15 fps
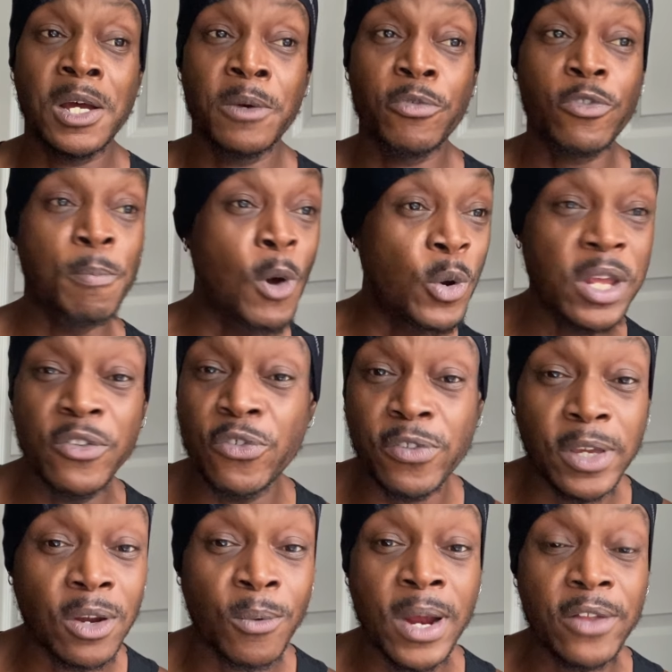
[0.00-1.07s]
smoking
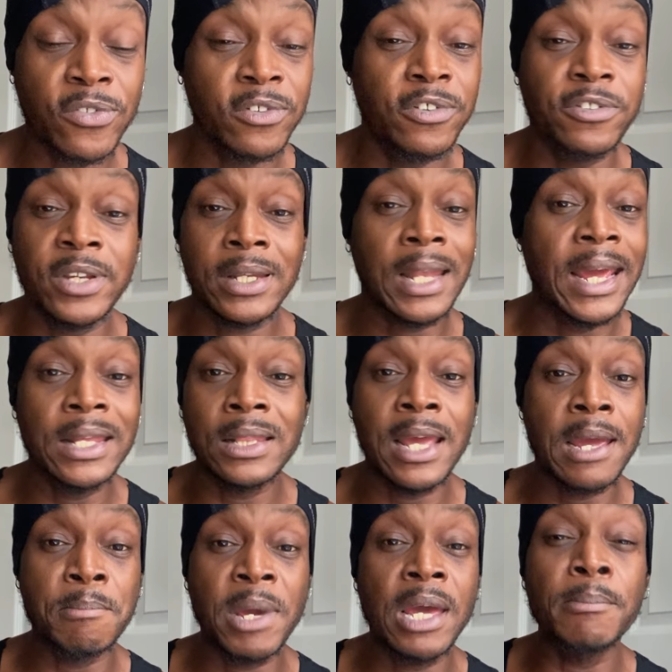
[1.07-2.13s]
cigarettes and shit like
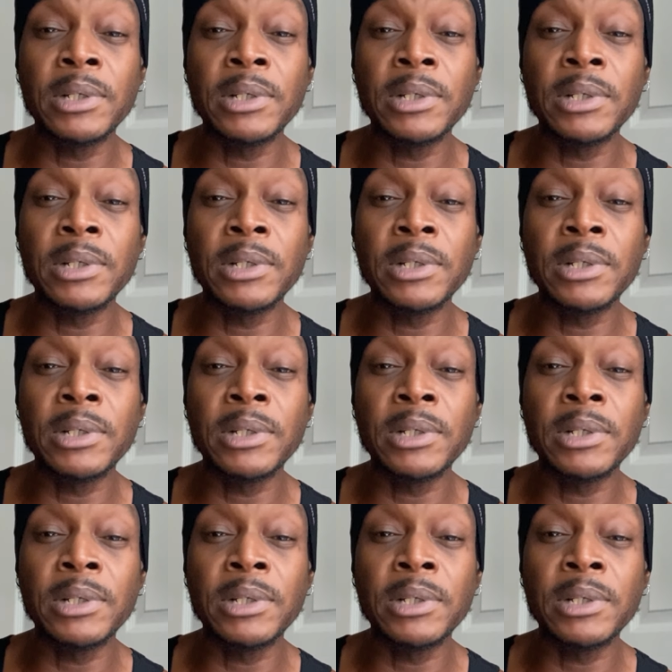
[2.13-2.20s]
that, man.